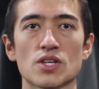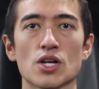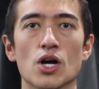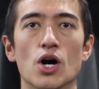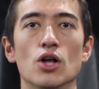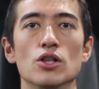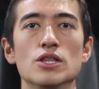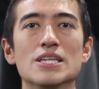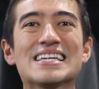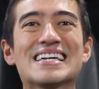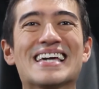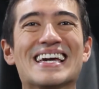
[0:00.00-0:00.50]

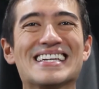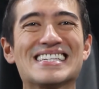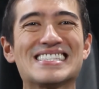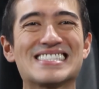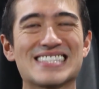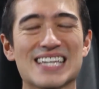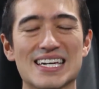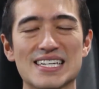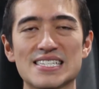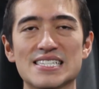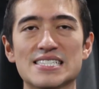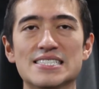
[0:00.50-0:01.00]
I'll link a
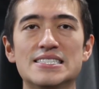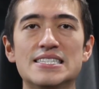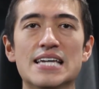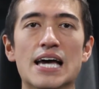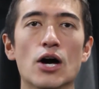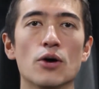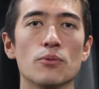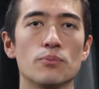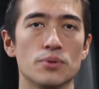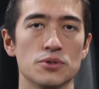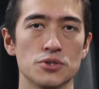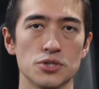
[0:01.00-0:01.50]
study
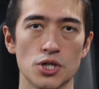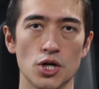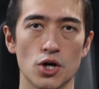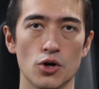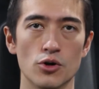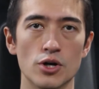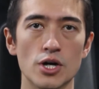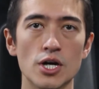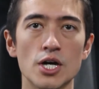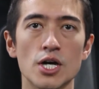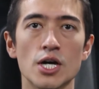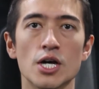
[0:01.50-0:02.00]
down below.
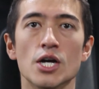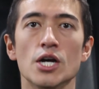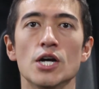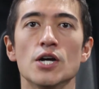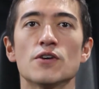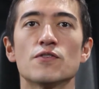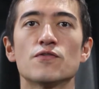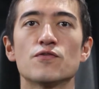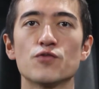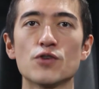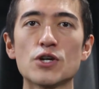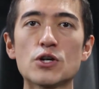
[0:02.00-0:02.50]

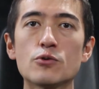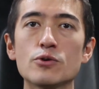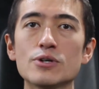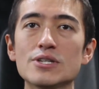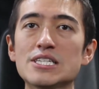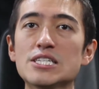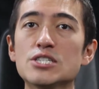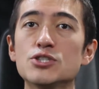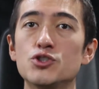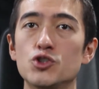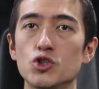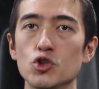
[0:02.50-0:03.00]

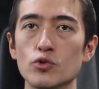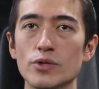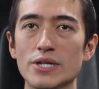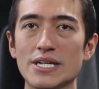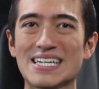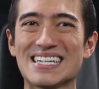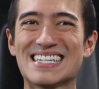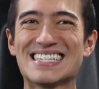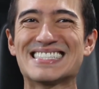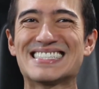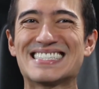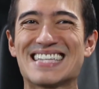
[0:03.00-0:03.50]
Frequently
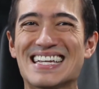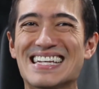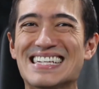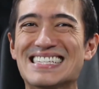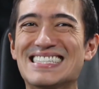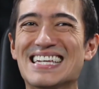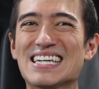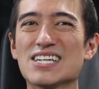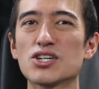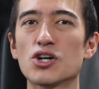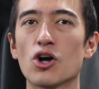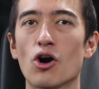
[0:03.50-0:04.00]
doing steady
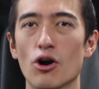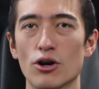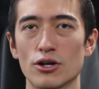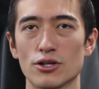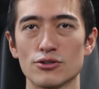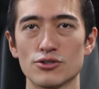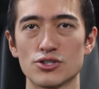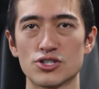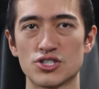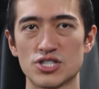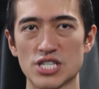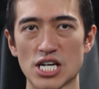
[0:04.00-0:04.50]
state
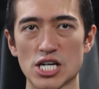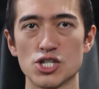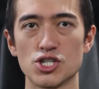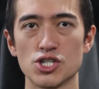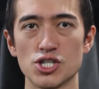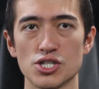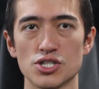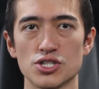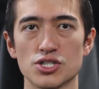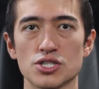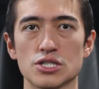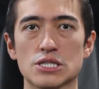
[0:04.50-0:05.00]
cardio
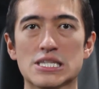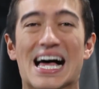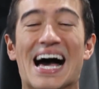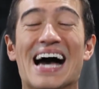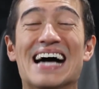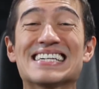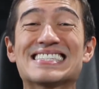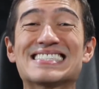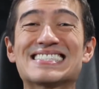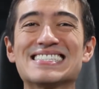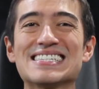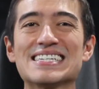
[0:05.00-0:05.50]
sessions
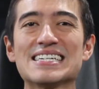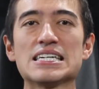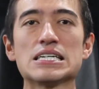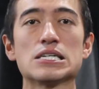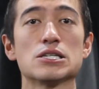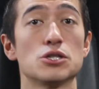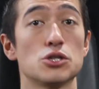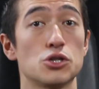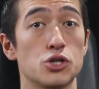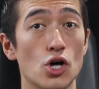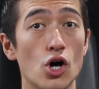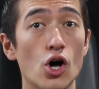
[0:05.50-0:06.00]

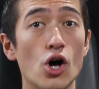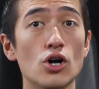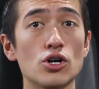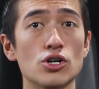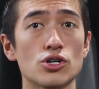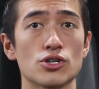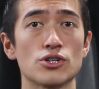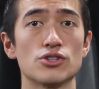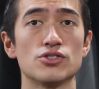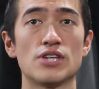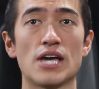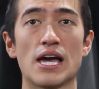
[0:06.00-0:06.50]
lasting
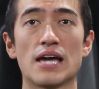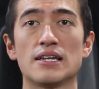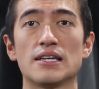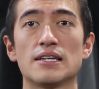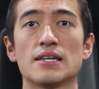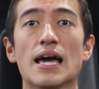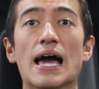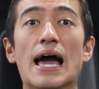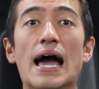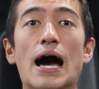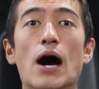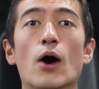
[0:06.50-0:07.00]
longer than
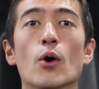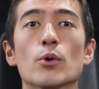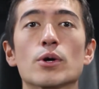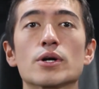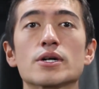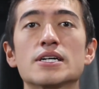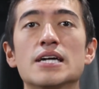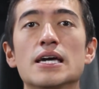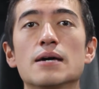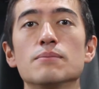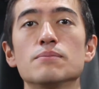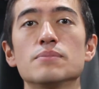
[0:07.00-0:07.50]
an hour
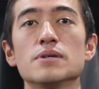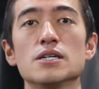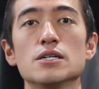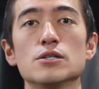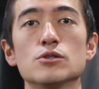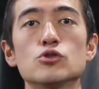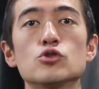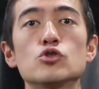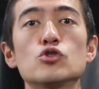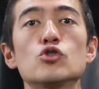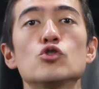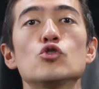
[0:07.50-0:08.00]
can be
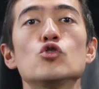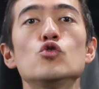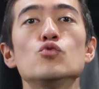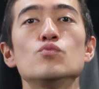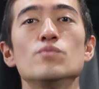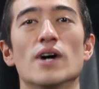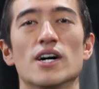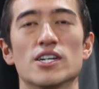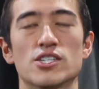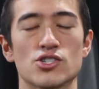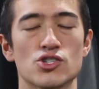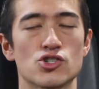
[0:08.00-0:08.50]
too
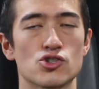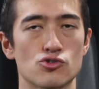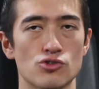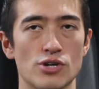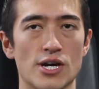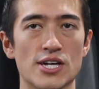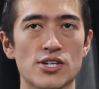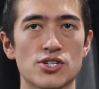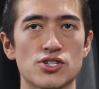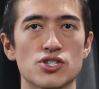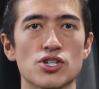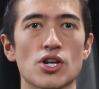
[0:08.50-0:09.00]
much
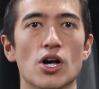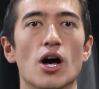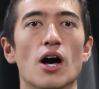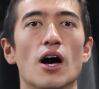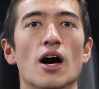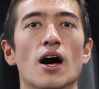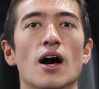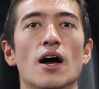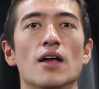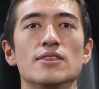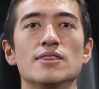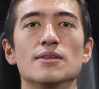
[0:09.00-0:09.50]
stress
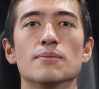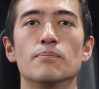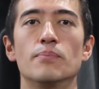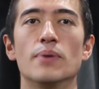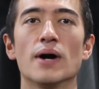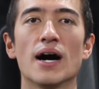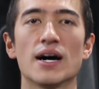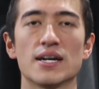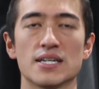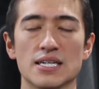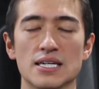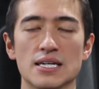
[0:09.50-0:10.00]
on the
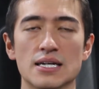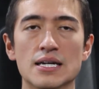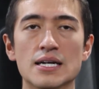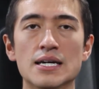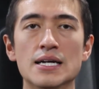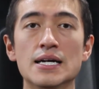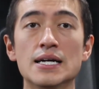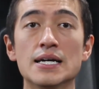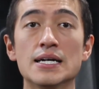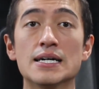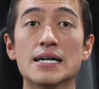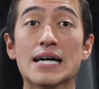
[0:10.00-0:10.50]
body,
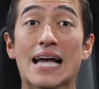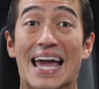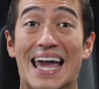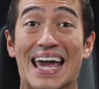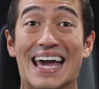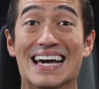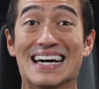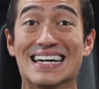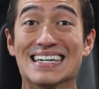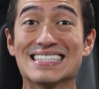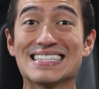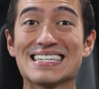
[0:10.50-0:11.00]

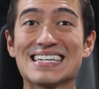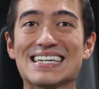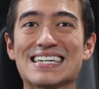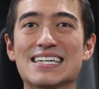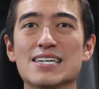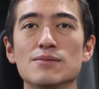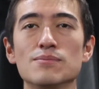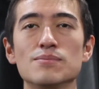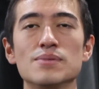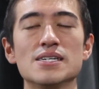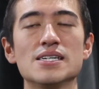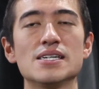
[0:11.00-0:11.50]
and it
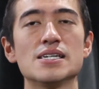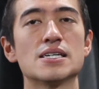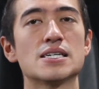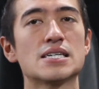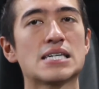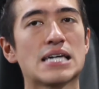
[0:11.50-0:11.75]
can be